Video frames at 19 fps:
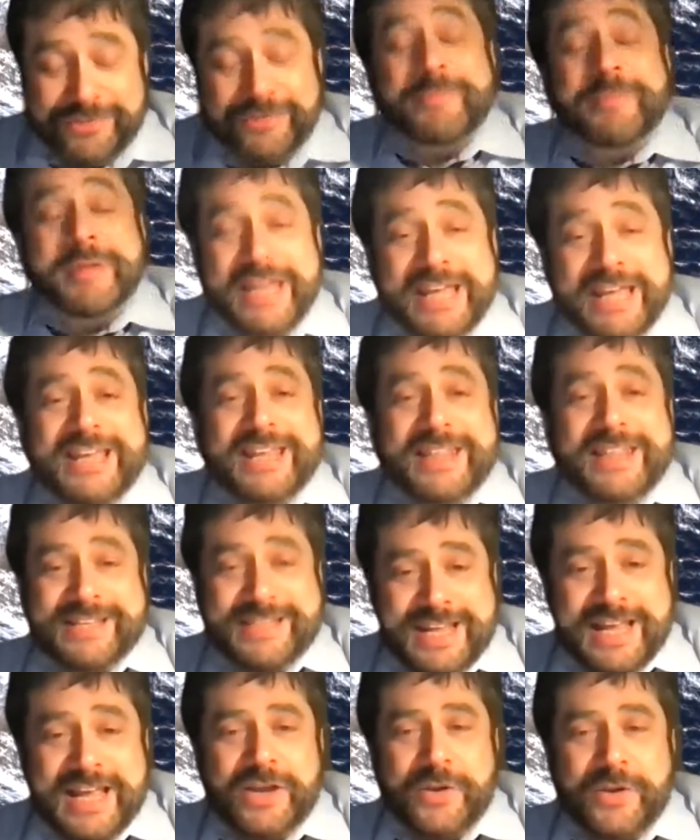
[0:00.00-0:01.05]
for me, the
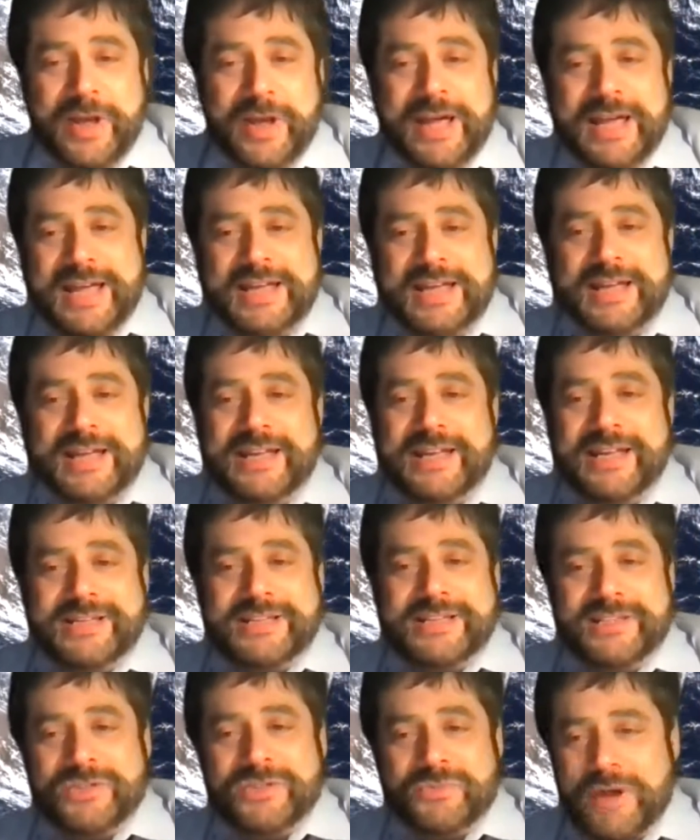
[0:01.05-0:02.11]
takeaway
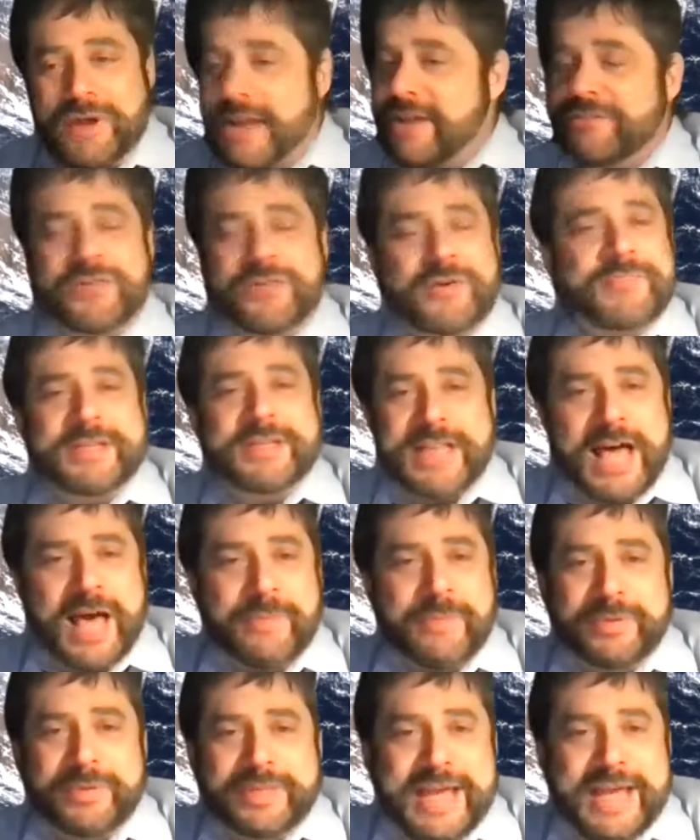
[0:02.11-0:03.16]
is right from the
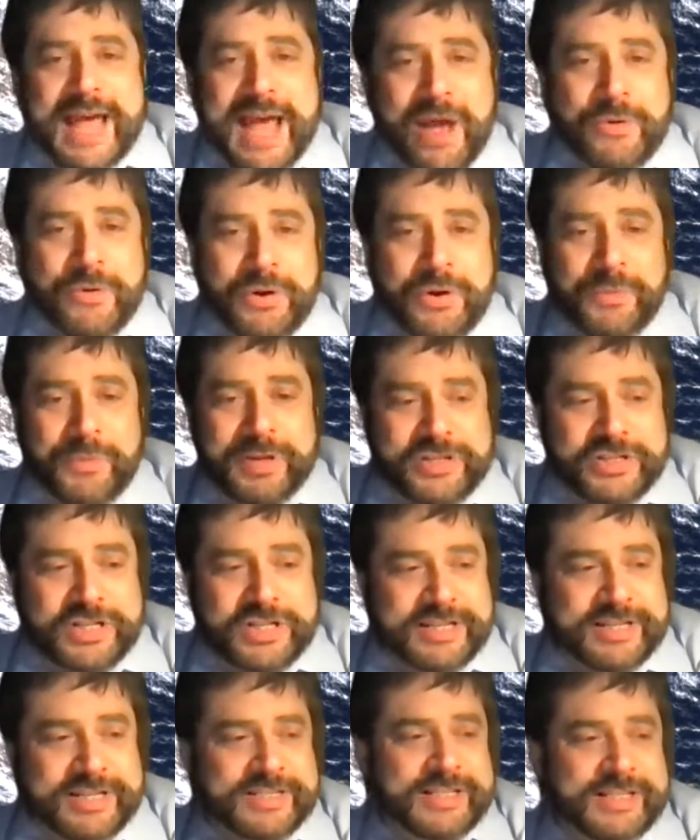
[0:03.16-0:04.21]
top of the hour, which
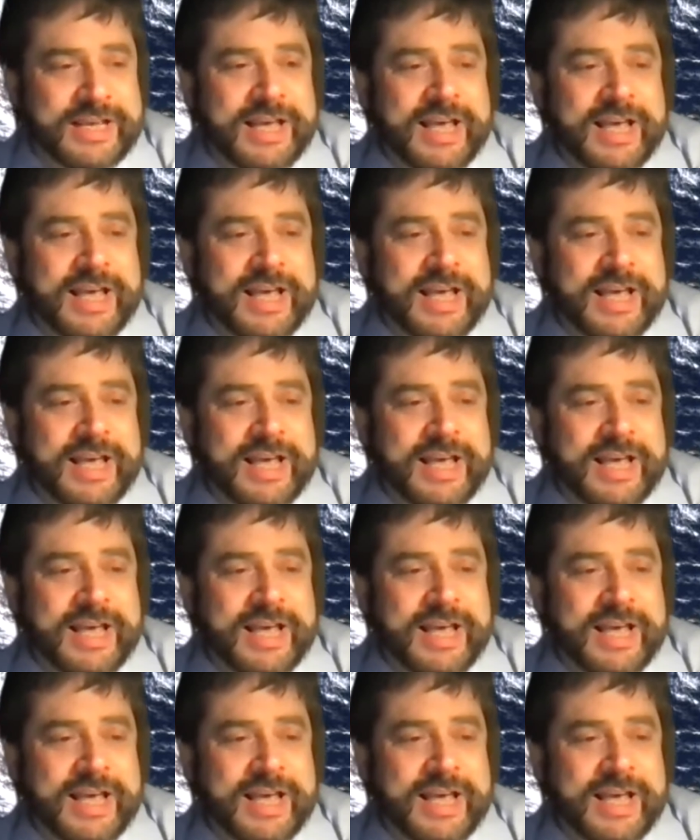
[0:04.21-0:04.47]
is,